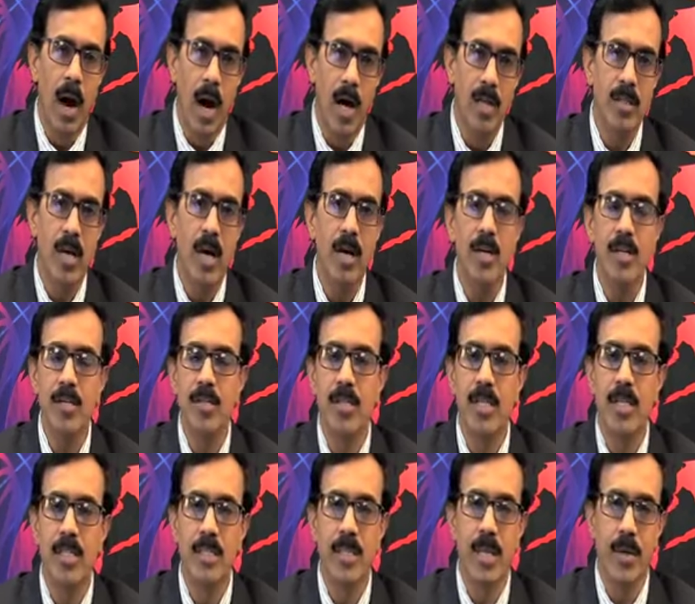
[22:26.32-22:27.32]
hazardous
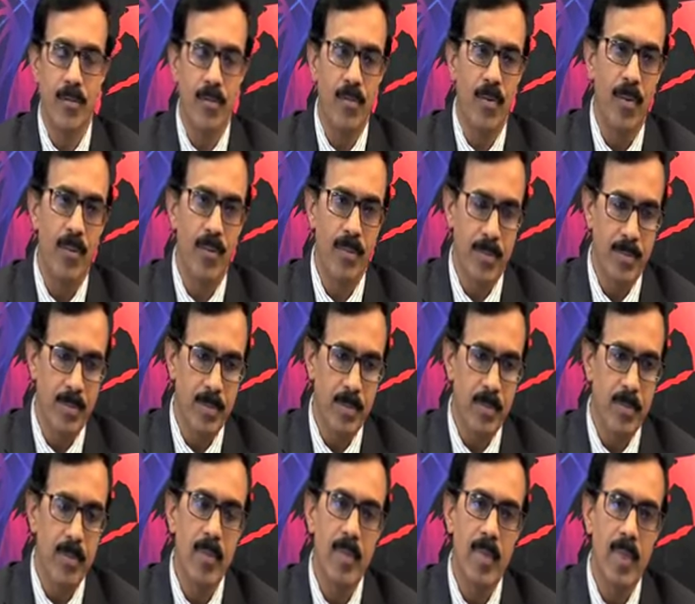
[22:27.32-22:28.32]
is there,
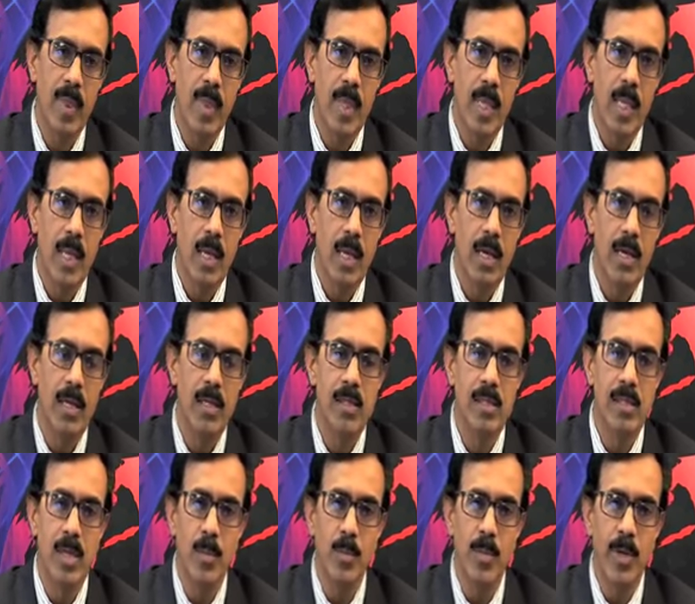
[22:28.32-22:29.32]
in
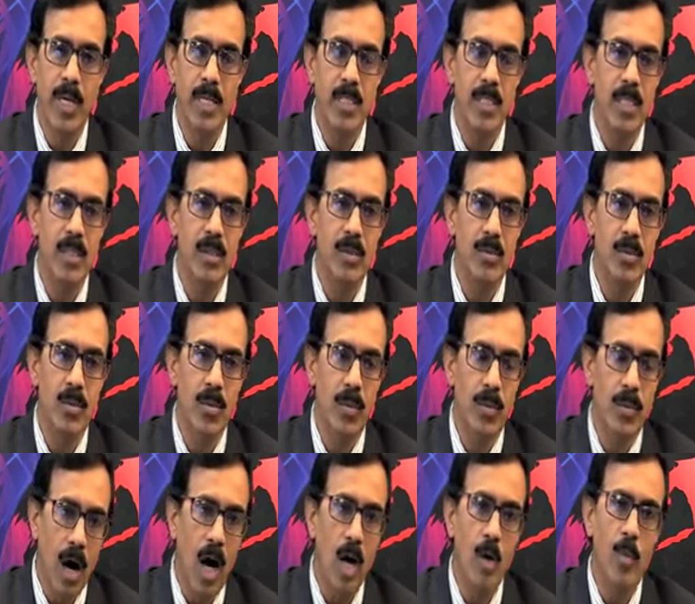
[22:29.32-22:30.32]
some cases
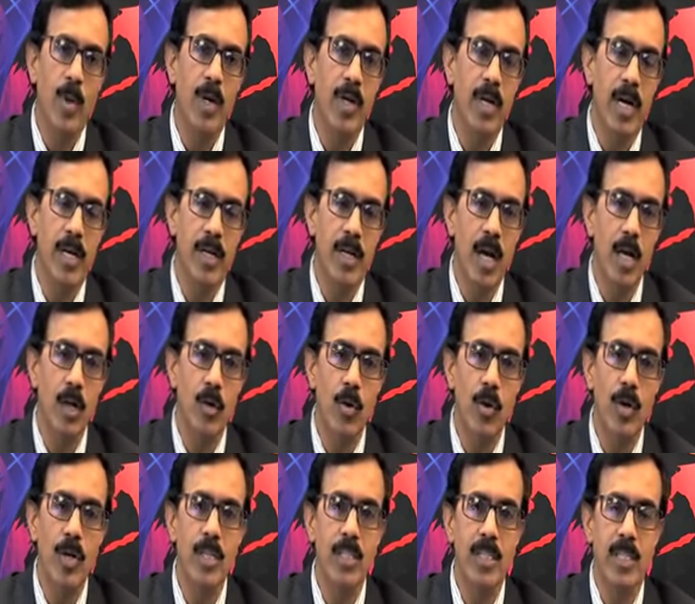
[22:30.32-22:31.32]
carbon
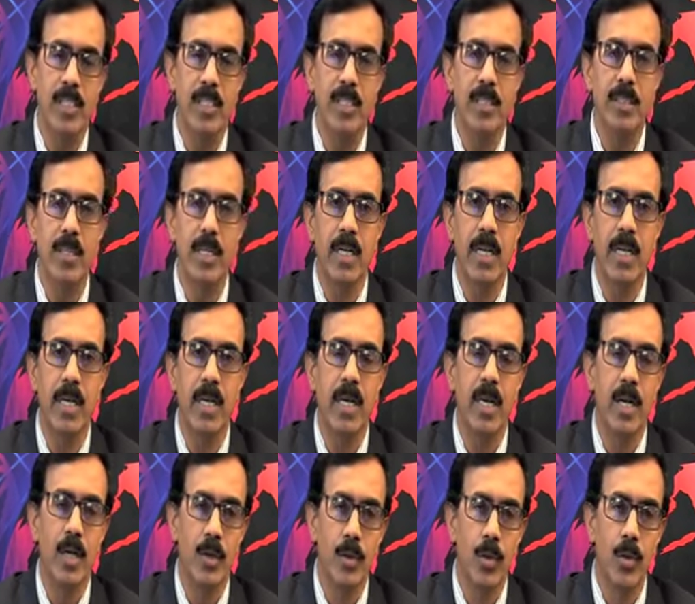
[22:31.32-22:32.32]
tetrachloride is essentially
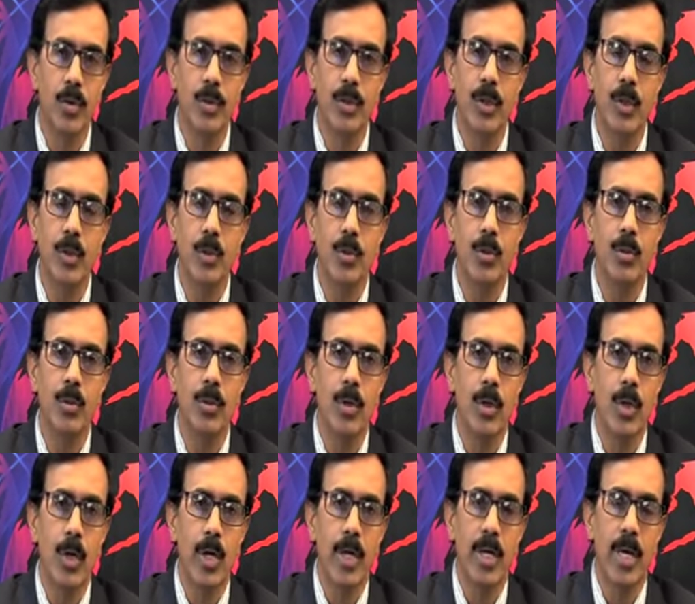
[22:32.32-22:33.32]
used to
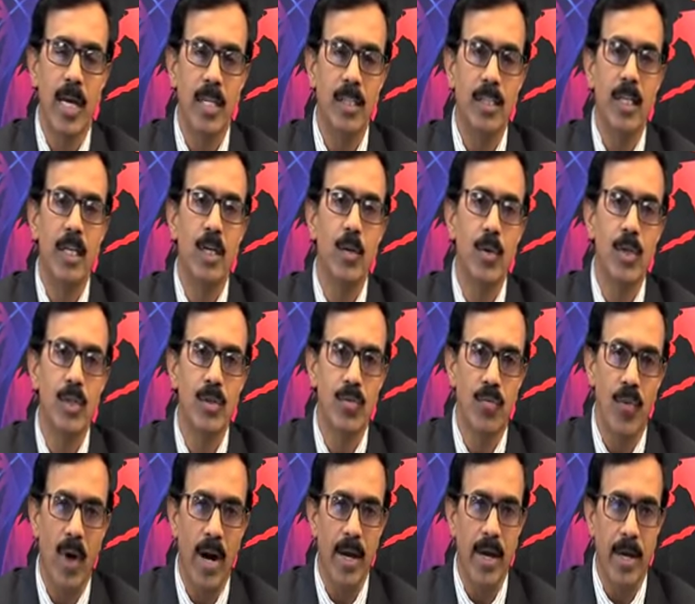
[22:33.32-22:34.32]
extinguish
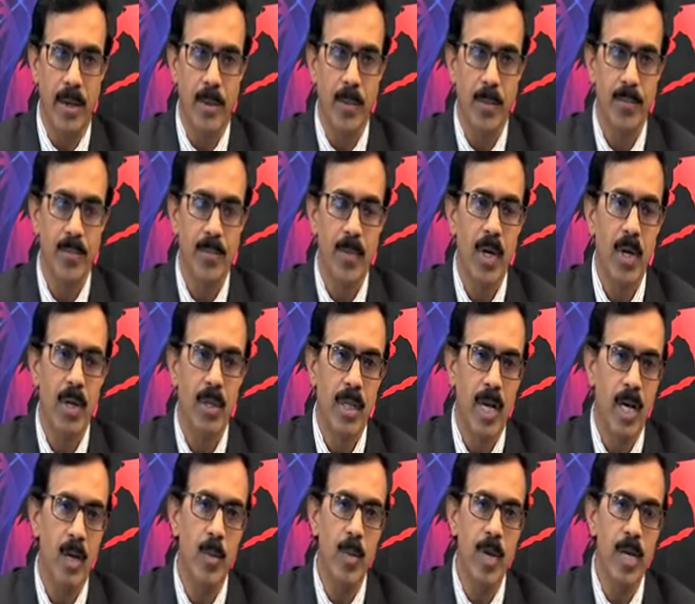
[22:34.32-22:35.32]
fire.
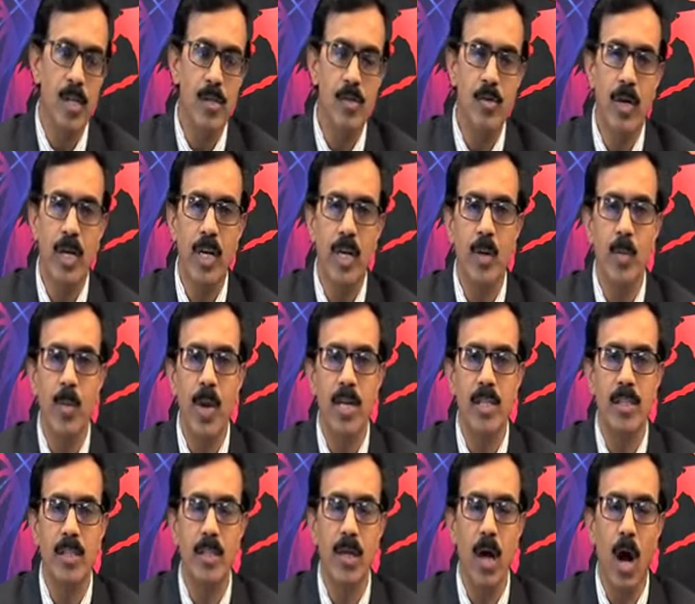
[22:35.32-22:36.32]
That means you can
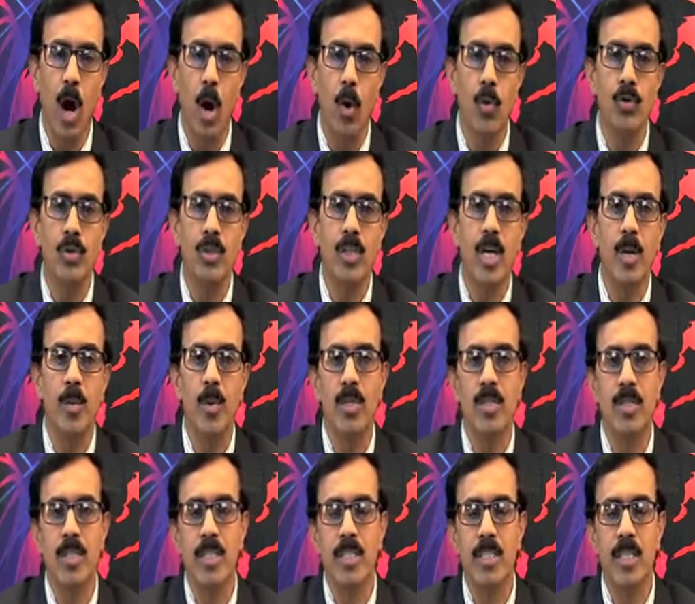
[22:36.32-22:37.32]
imagine how stable
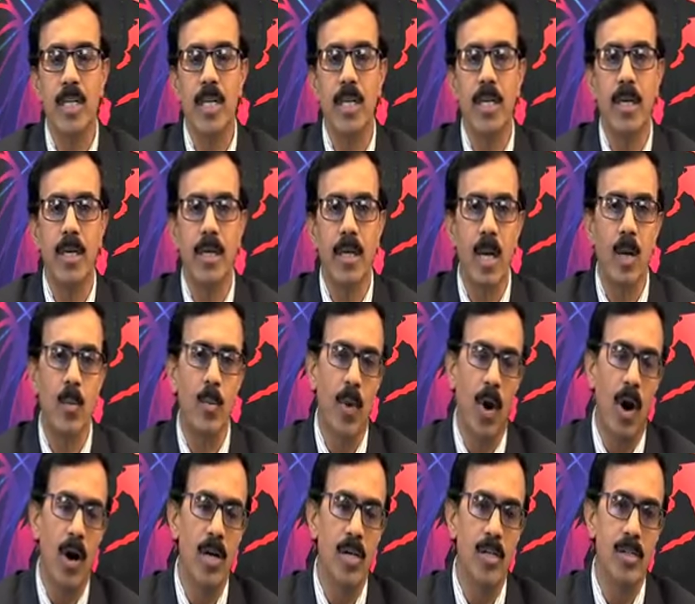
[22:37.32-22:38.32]
CCl
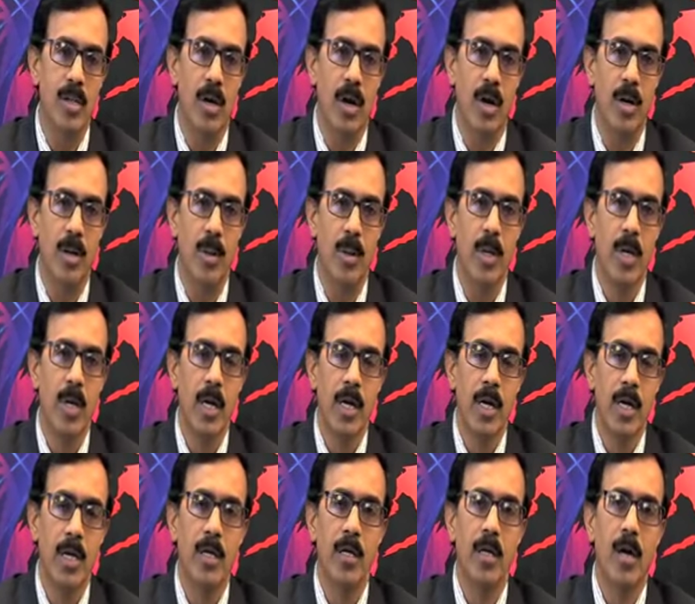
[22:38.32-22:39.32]
bonds are
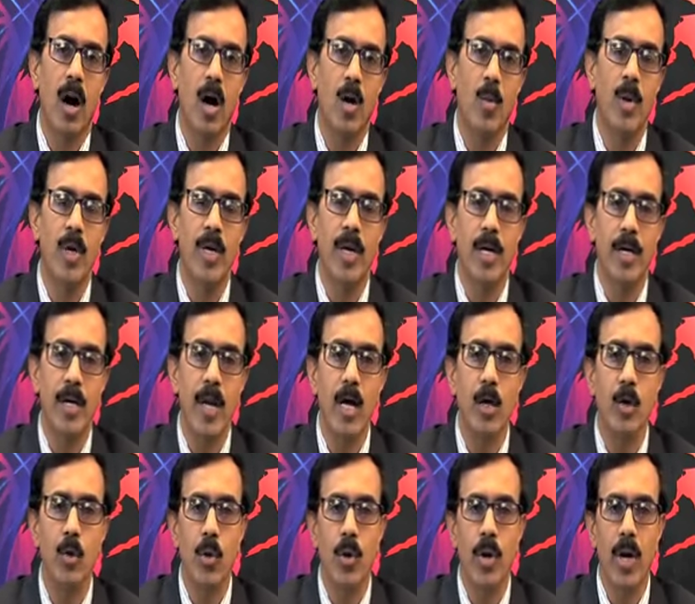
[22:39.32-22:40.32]
in carbon
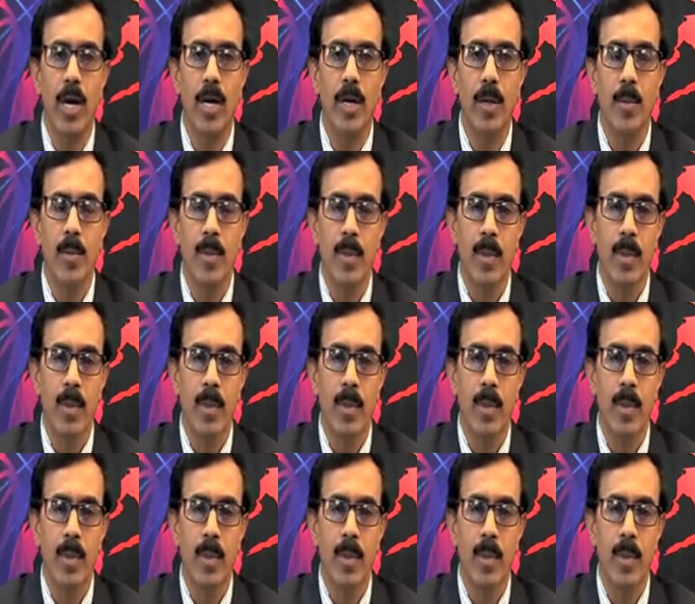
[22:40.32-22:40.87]
tetrachloride,